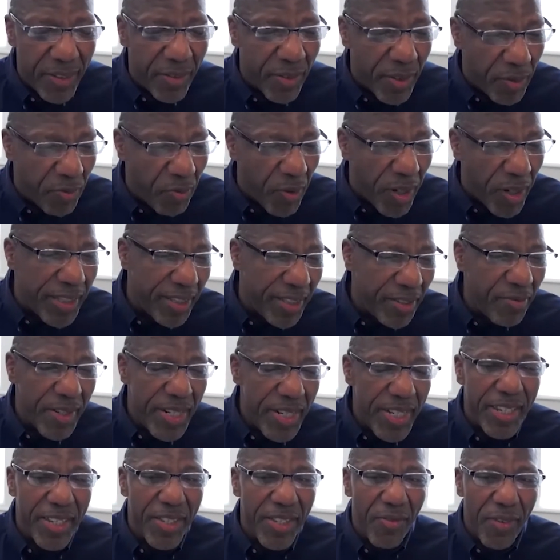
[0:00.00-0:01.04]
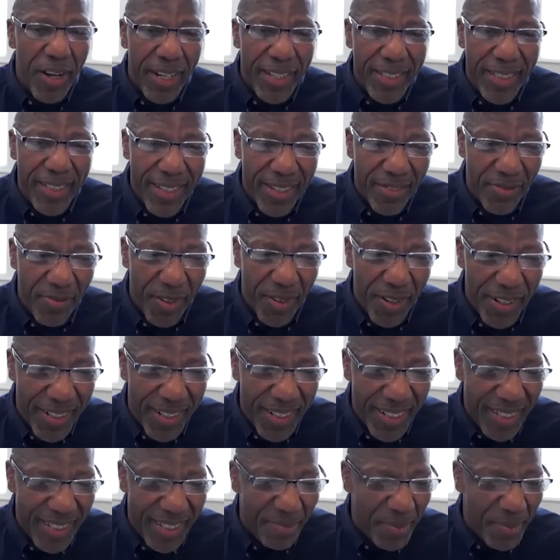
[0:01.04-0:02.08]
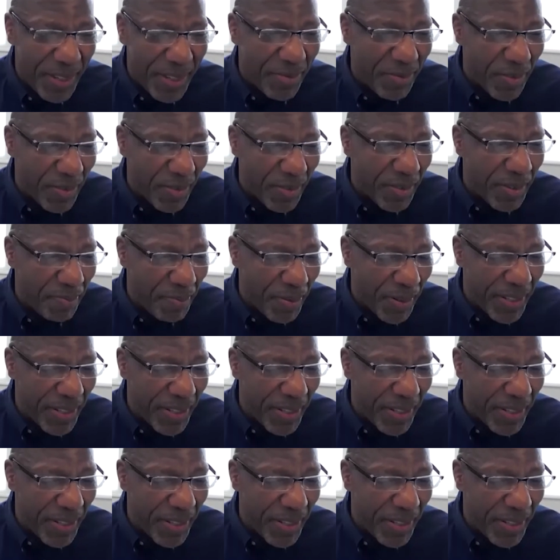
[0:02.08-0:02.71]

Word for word: and one of the reasons why this work has been